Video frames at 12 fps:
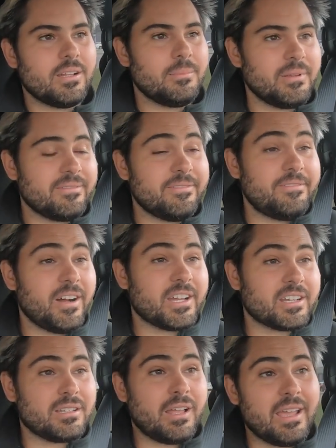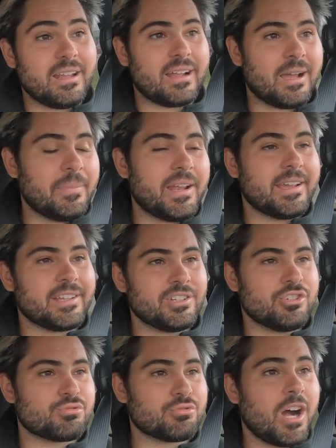It'd be fucking light. I bet I could
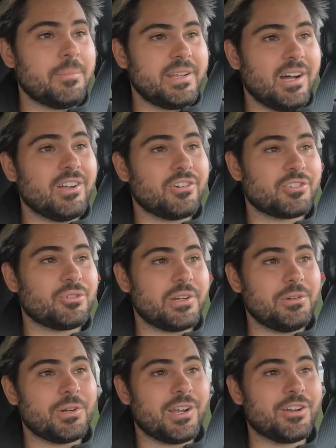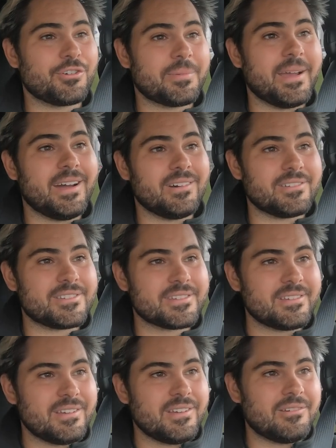drop it under 2,100 pounds
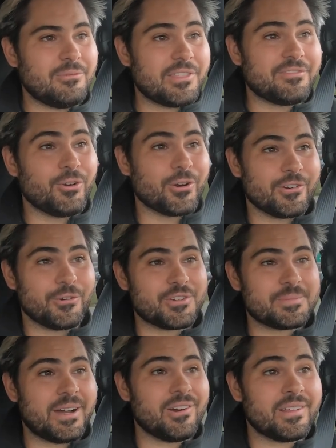with 400 horsepower.